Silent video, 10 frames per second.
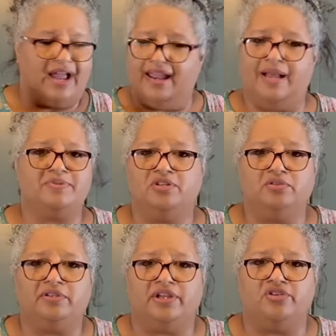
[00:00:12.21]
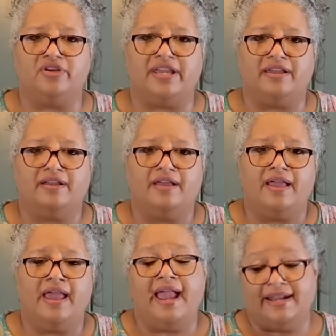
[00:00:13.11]
I absolutely agree.
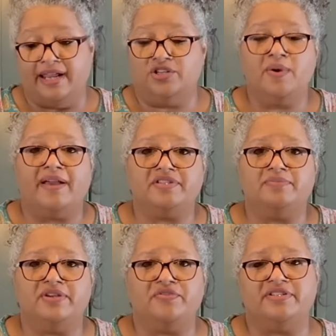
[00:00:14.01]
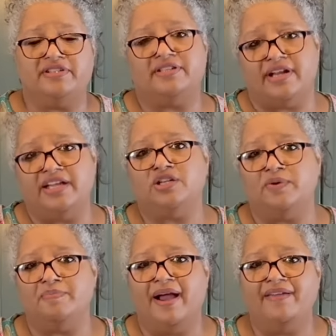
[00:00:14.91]
And I do have some differences that I do
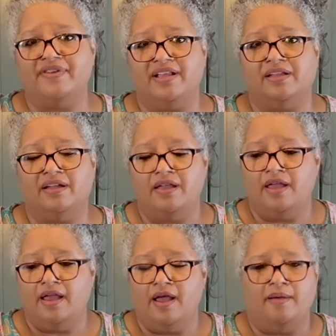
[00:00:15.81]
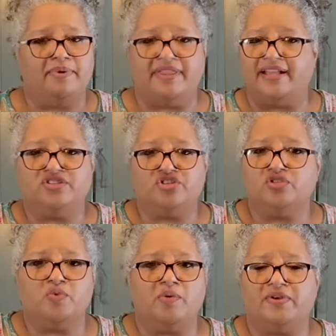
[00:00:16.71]
with my vanilla, but that's
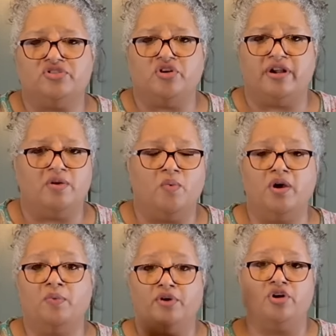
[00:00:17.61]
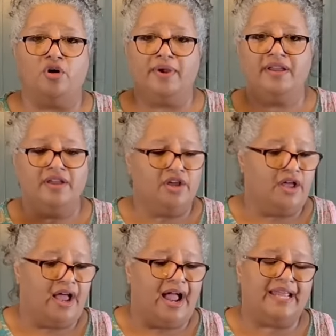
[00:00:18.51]
just where we're starting. Where we're going,
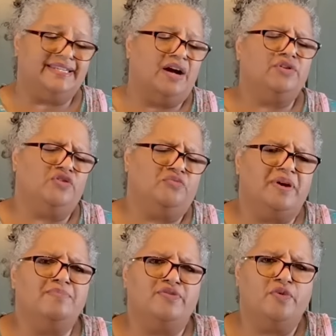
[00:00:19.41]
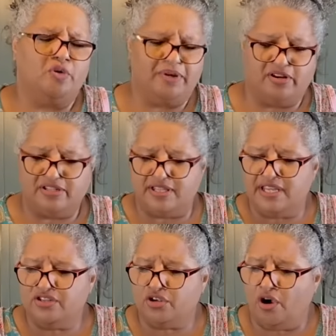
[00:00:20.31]
I doubt you've been before, because
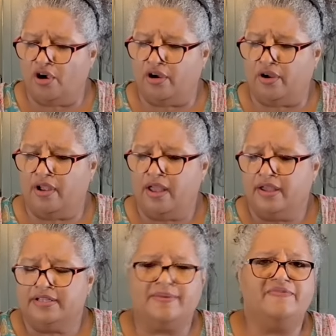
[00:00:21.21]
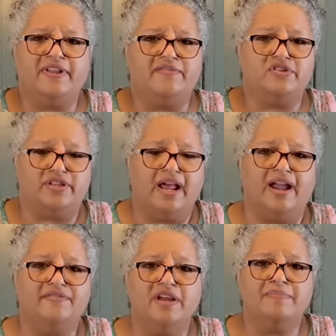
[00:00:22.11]
these are some flavors that
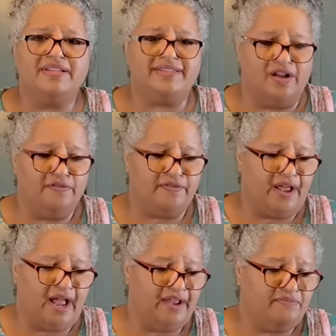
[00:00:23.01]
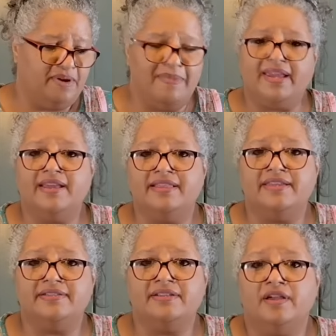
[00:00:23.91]
I've done myself. I've been making
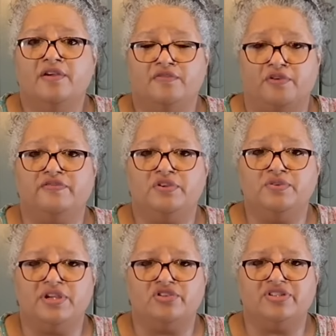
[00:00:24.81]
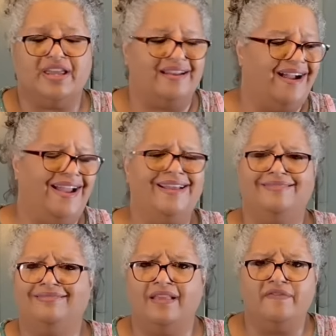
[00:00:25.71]
these for a few years and I
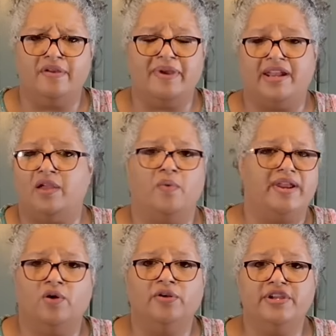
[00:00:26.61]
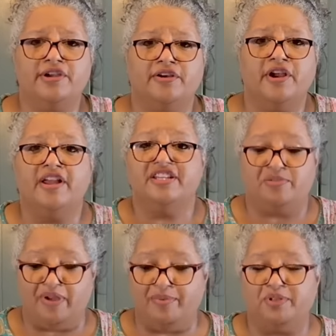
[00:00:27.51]
love them, and I wait all year to
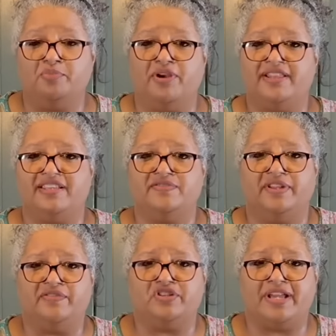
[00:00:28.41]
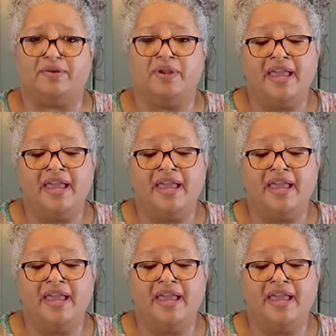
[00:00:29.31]
be able to break these flavors out.